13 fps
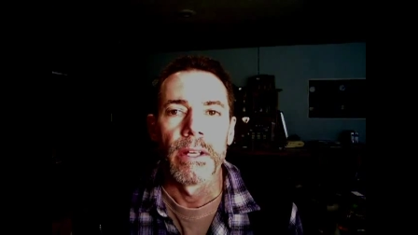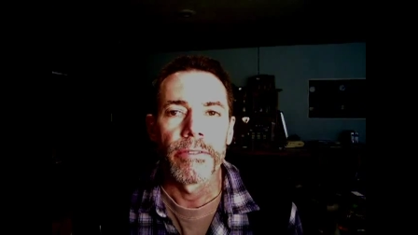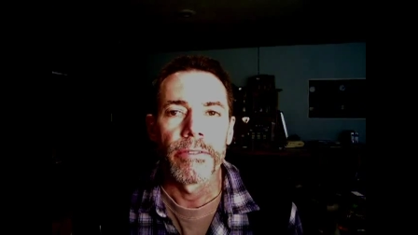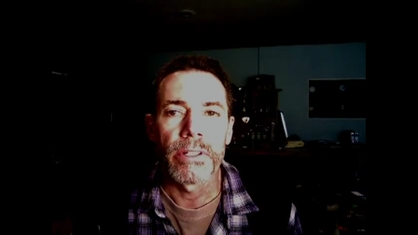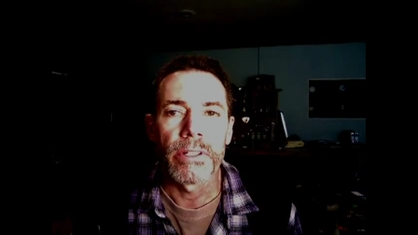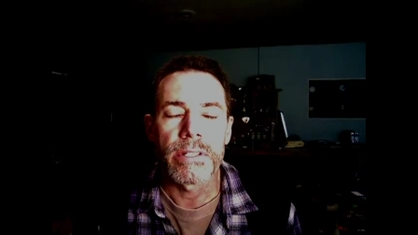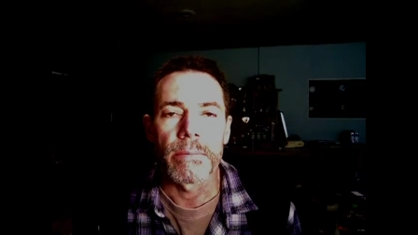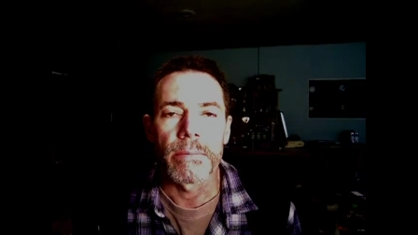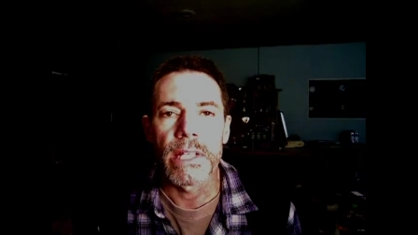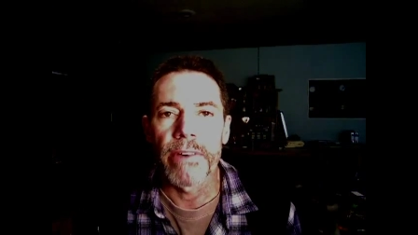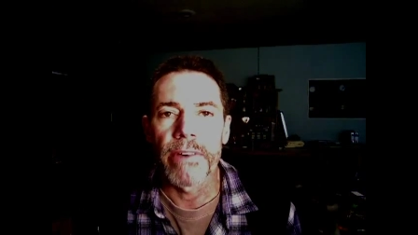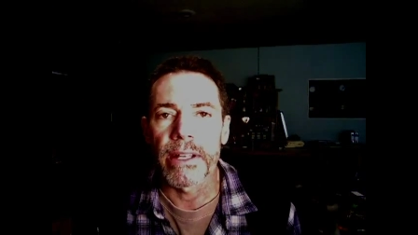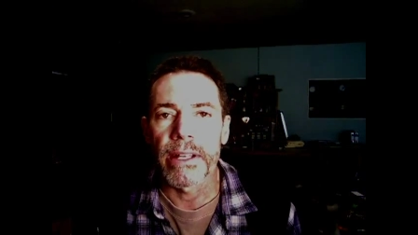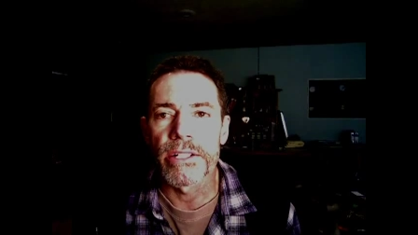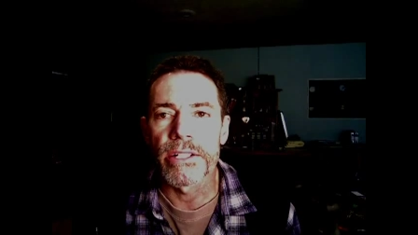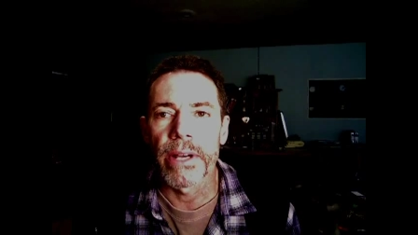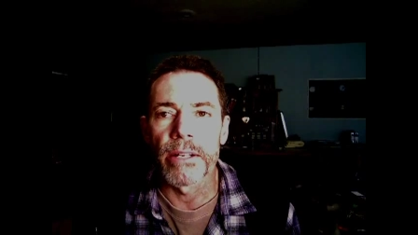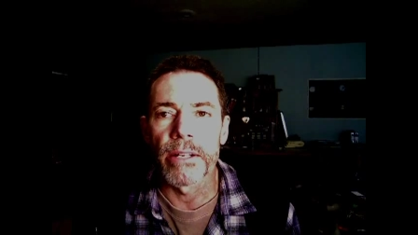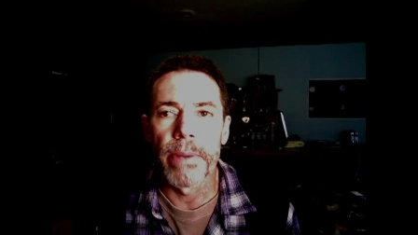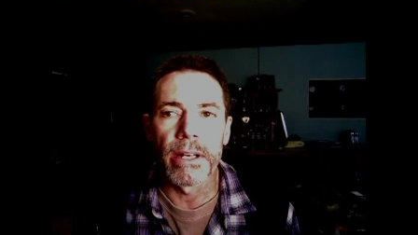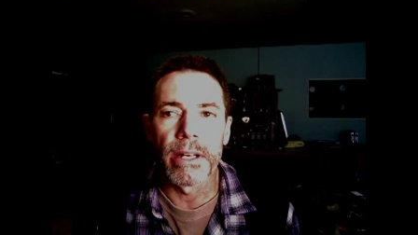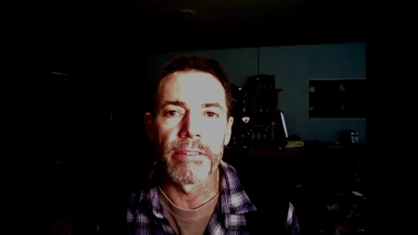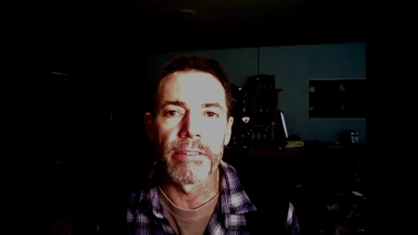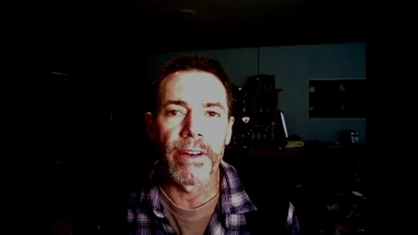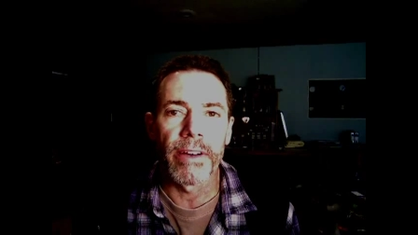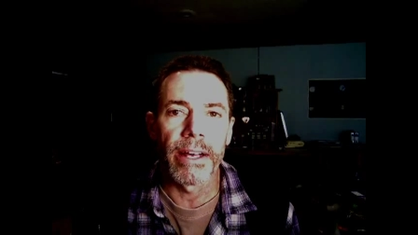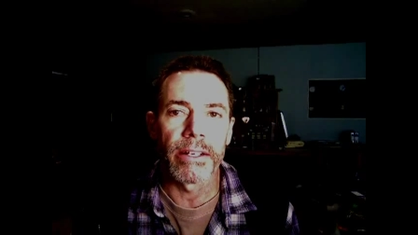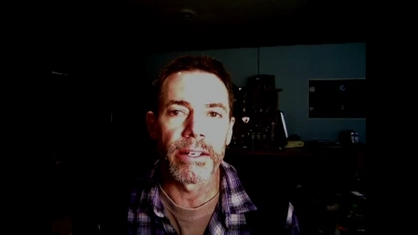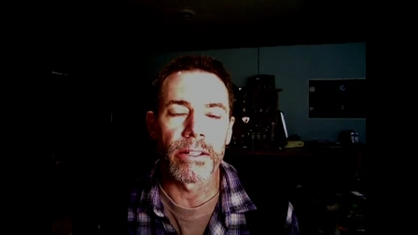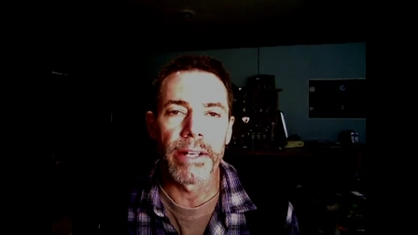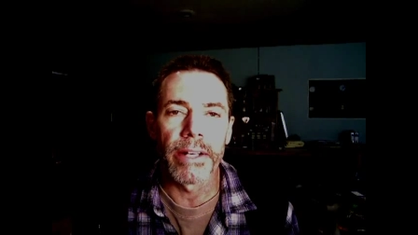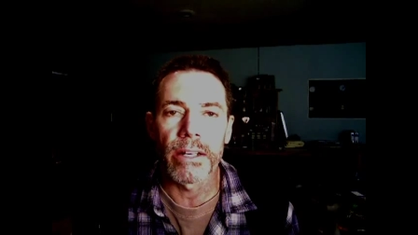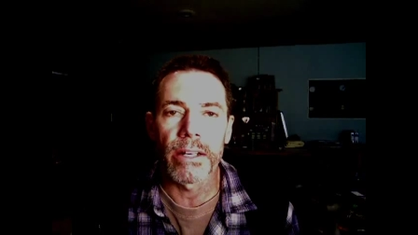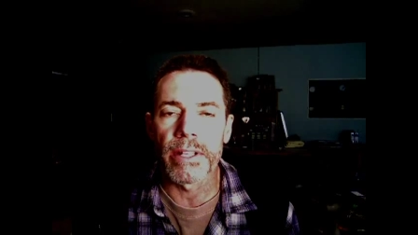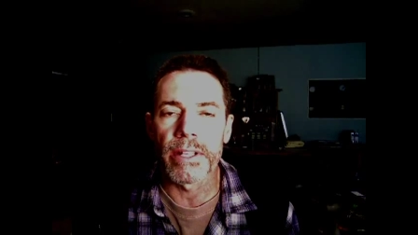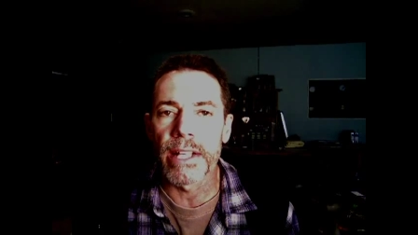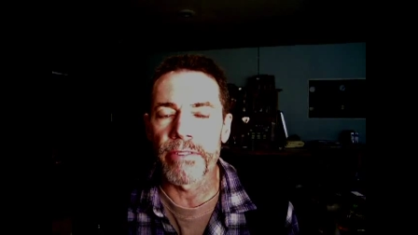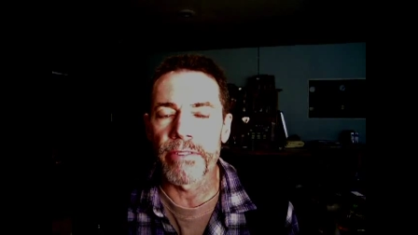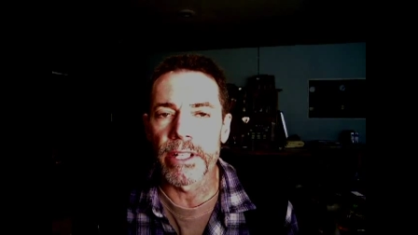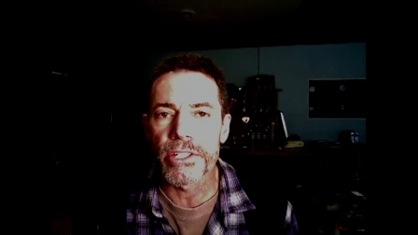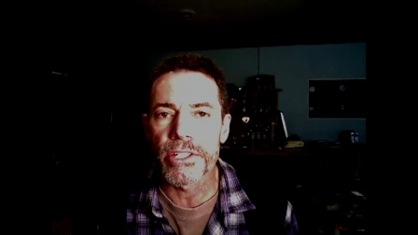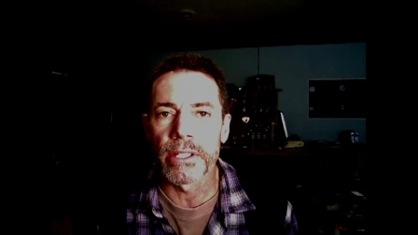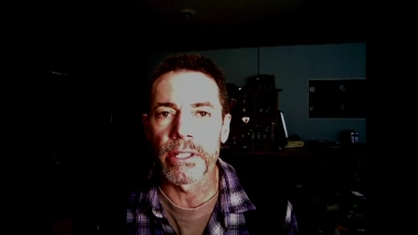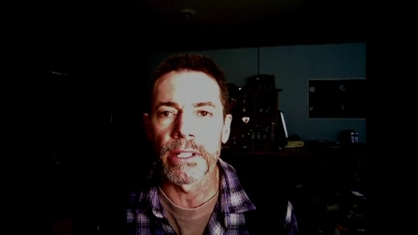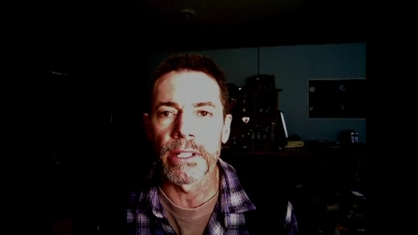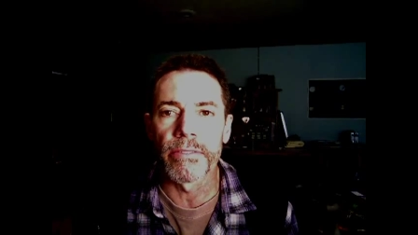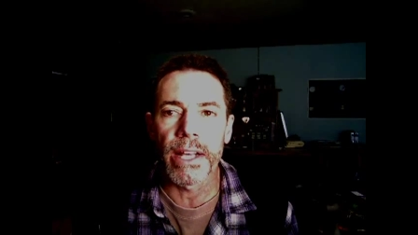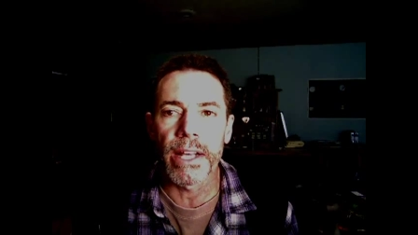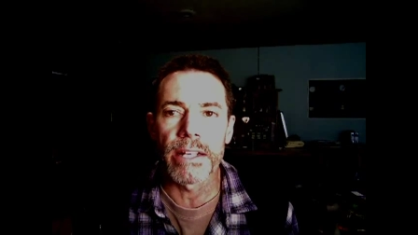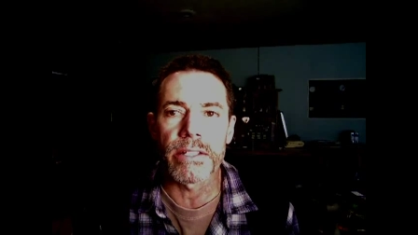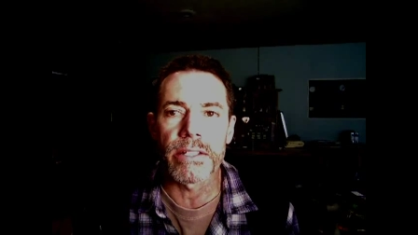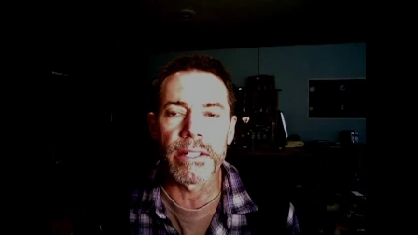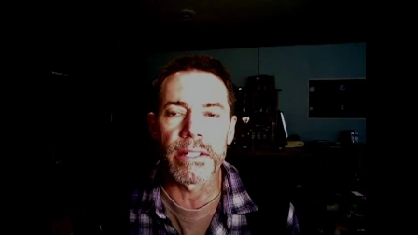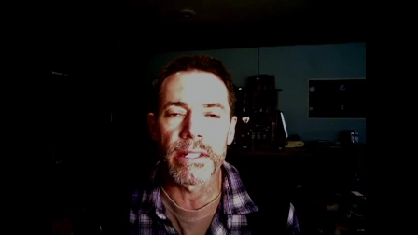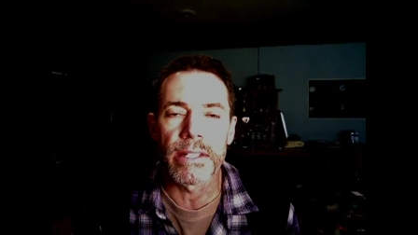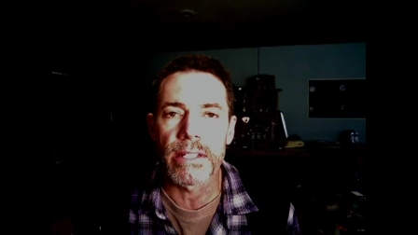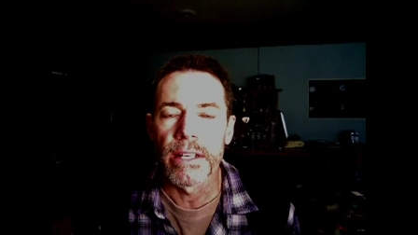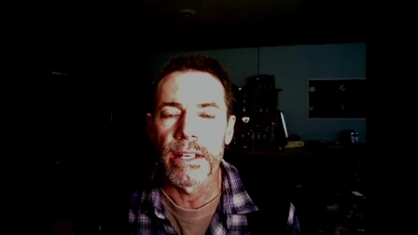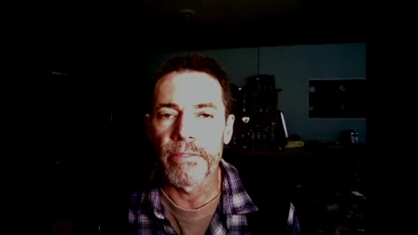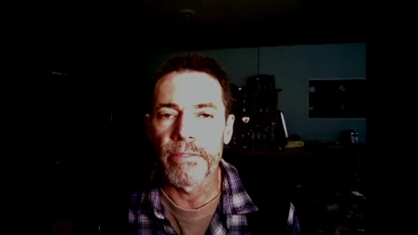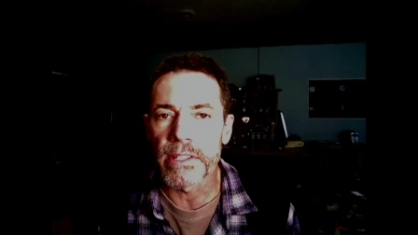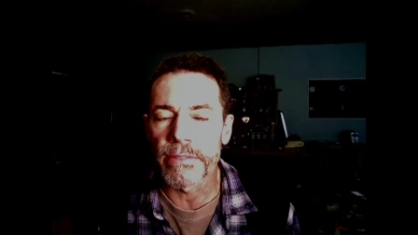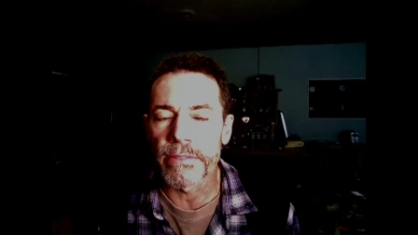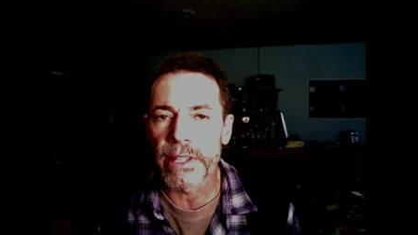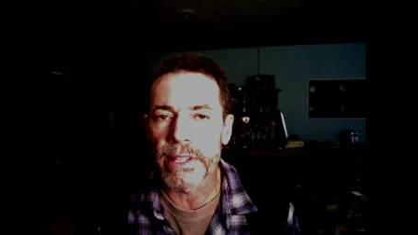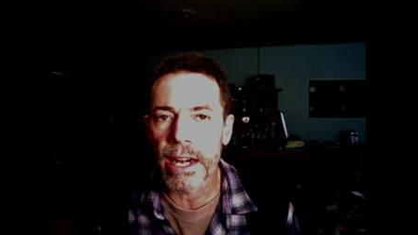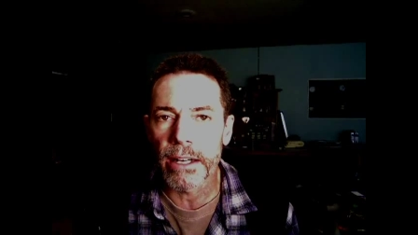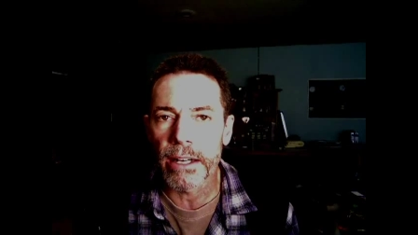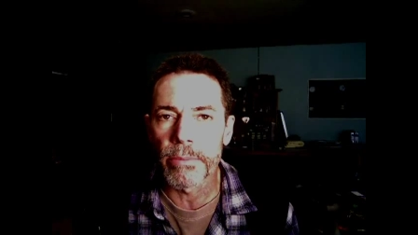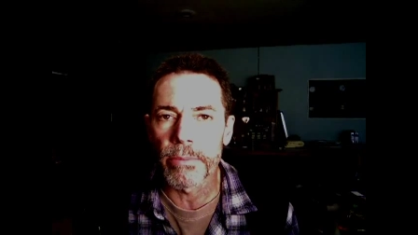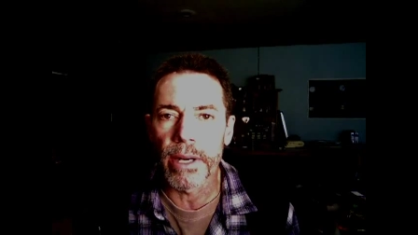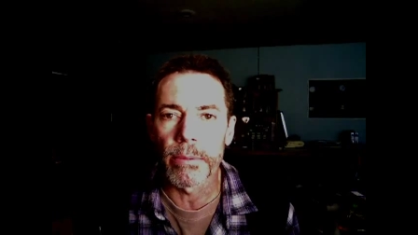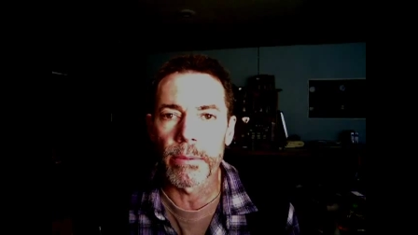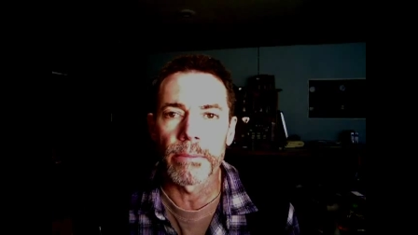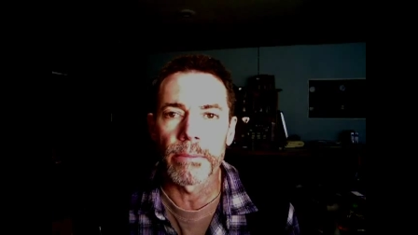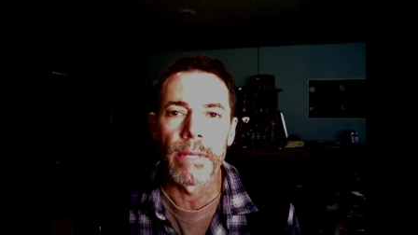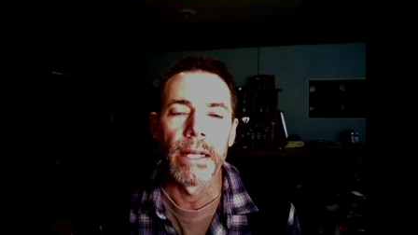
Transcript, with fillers: First, see if I can try to better define or narrow the definition of consciousness vis-a-vis -vis the hard problem.